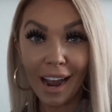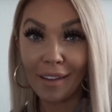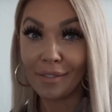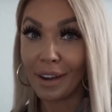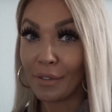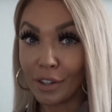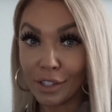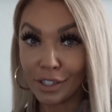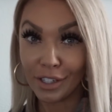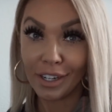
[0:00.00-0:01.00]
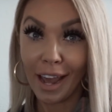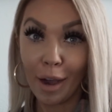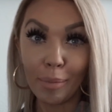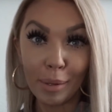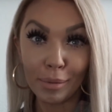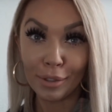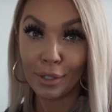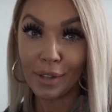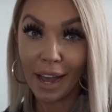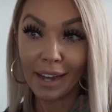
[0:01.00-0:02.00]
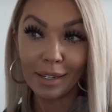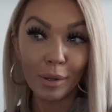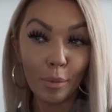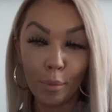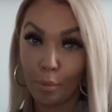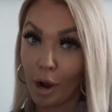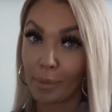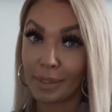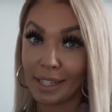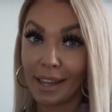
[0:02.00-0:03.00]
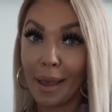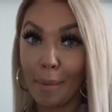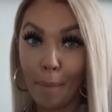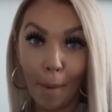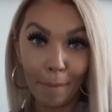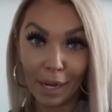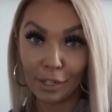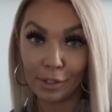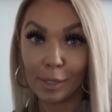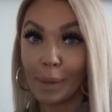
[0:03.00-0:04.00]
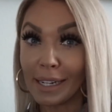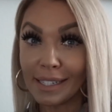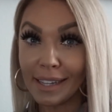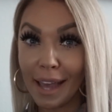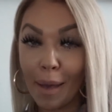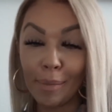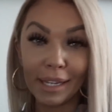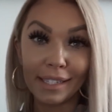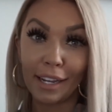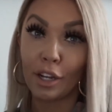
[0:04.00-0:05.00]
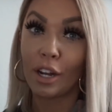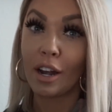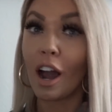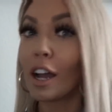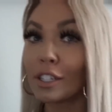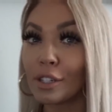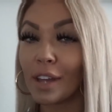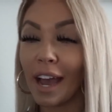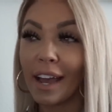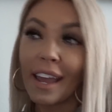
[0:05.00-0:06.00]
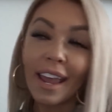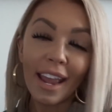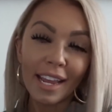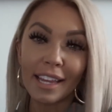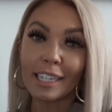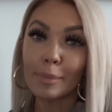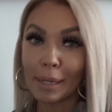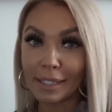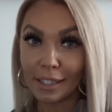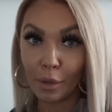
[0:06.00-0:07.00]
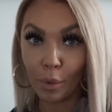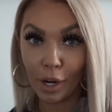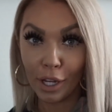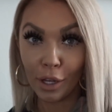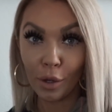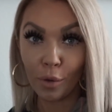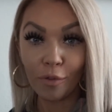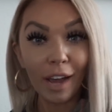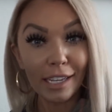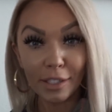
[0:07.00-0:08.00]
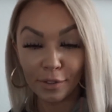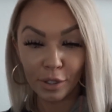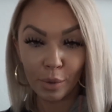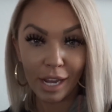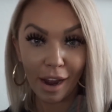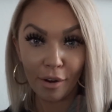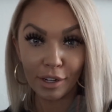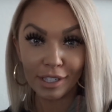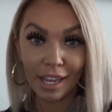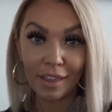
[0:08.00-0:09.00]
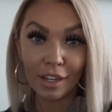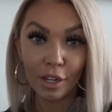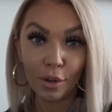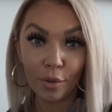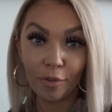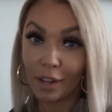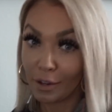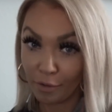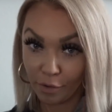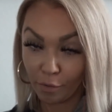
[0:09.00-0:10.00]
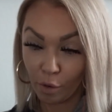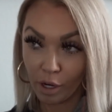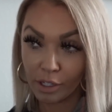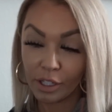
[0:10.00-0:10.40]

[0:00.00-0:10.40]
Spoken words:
I've never understood how people do that. Props to them, major respect to them, because I could not do that. And that is basically where you fast for 20 hours and then you feed for 4.